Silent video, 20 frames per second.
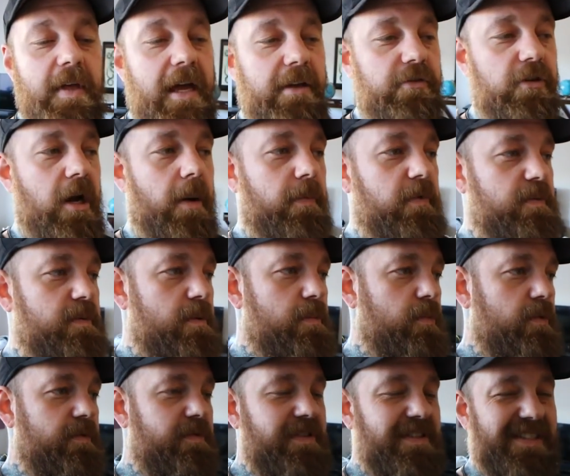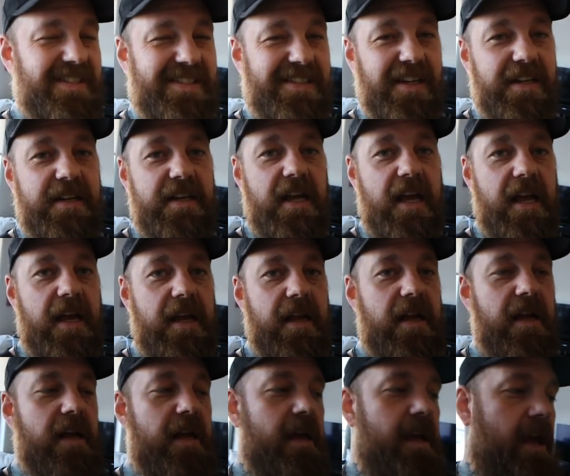That drop has been moved to
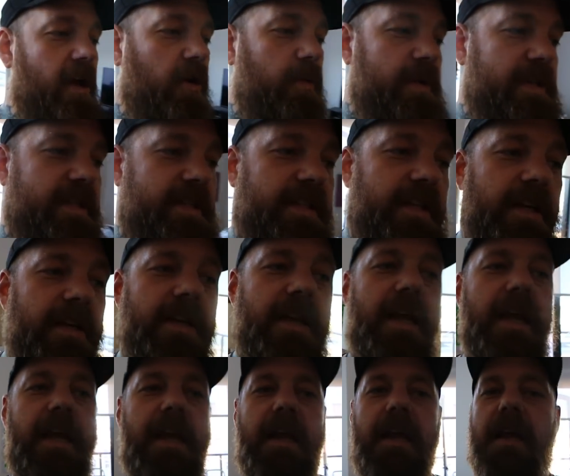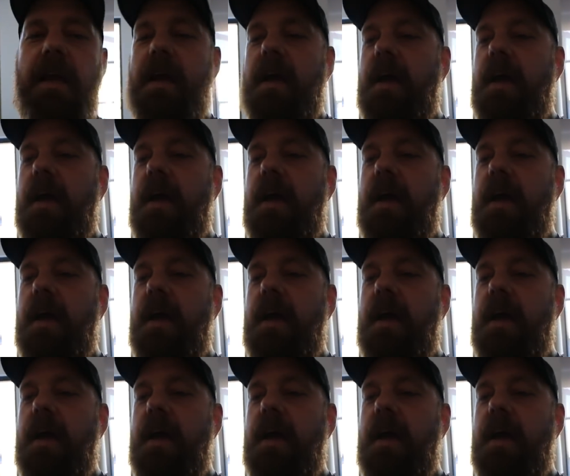Sunday. It'll be Sunday,